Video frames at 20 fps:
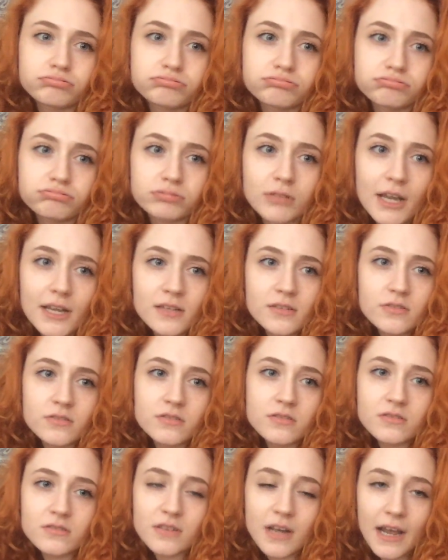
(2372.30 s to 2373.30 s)

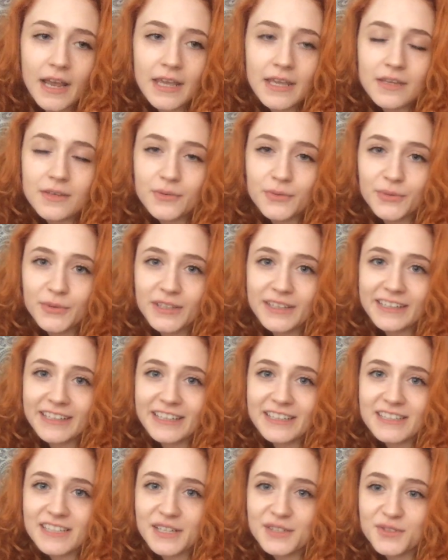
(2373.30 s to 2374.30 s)
I only get a
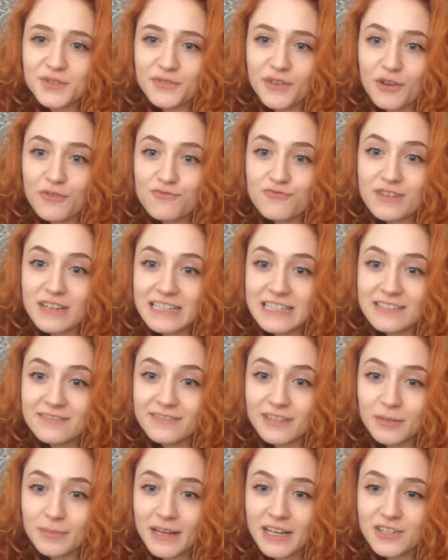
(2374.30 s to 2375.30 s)
tattoo if I really
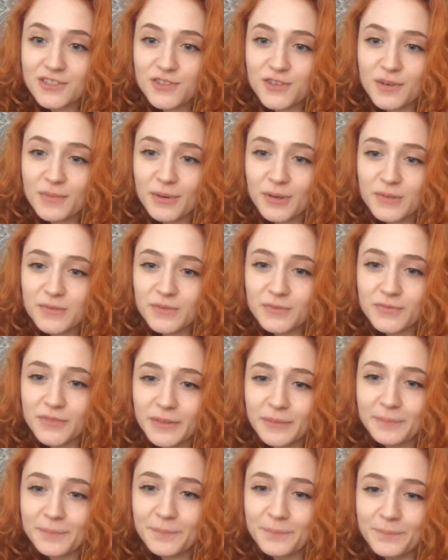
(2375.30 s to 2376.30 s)
feel passionate about
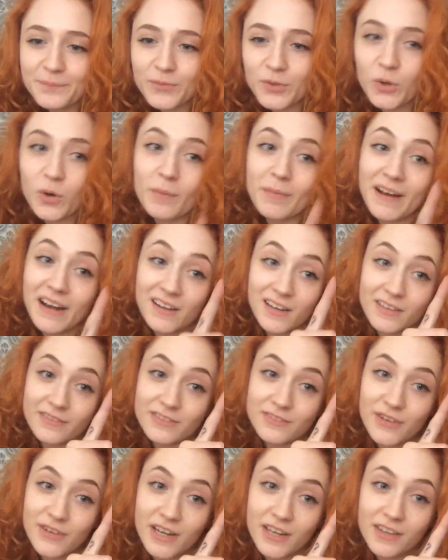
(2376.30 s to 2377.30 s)
something, or apparently if it's
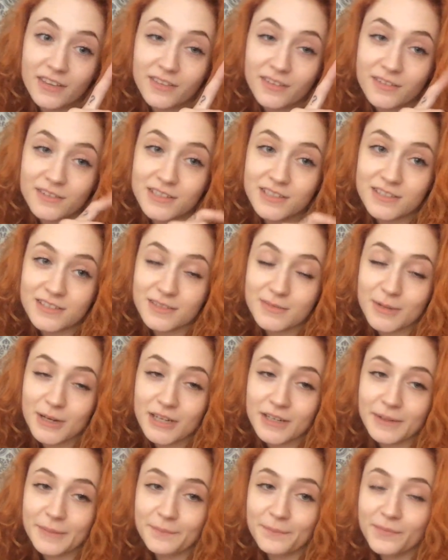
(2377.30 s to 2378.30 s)
Friday the 13th in
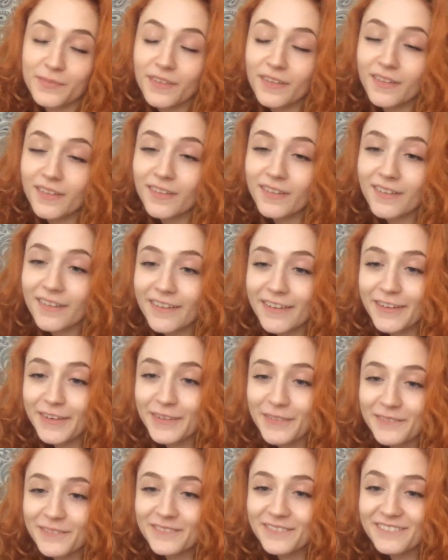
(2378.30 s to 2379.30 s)
America.
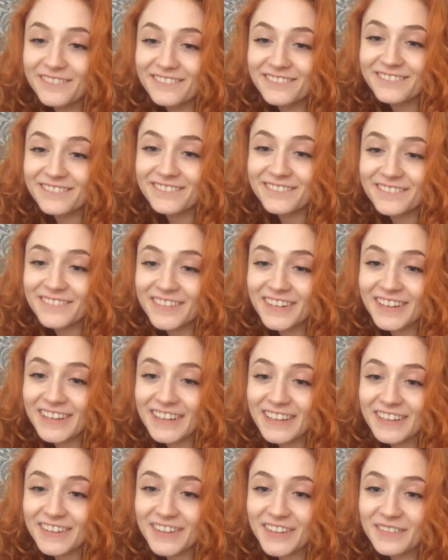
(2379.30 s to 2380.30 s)
But
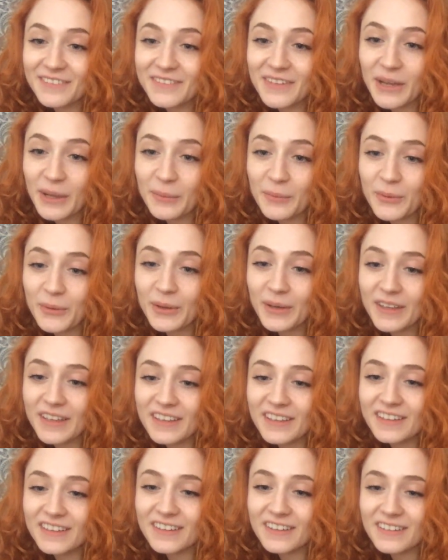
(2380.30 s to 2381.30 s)
yeah, no, I'm quite.
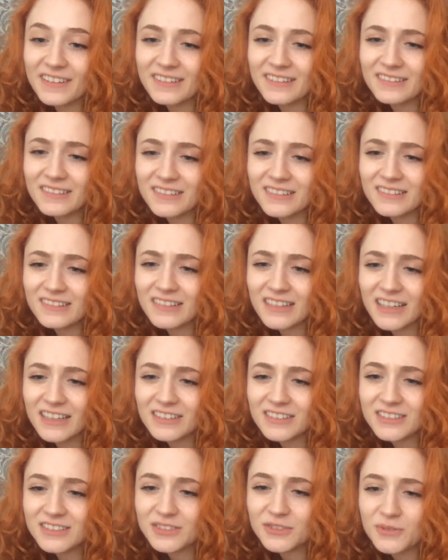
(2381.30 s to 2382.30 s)
I
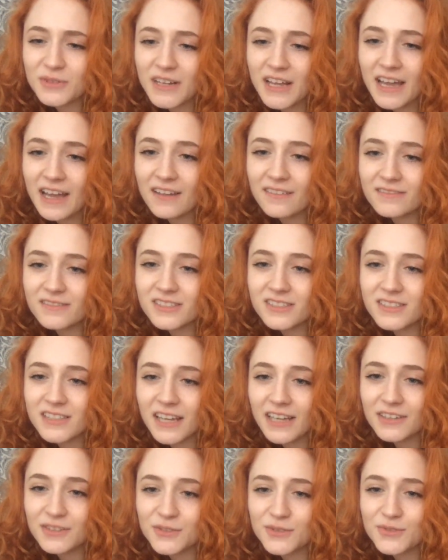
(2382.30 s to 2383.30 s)
just don't want to have
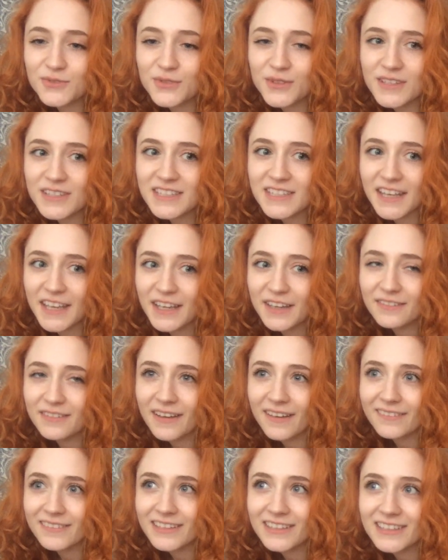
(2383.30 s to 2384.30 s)
tattoos for the sake of
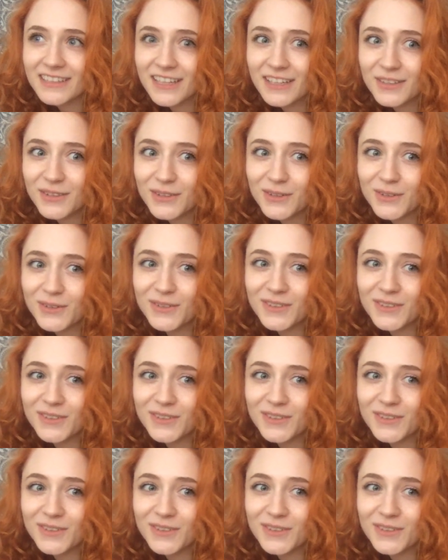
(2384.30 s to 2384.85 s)
having a tattoo.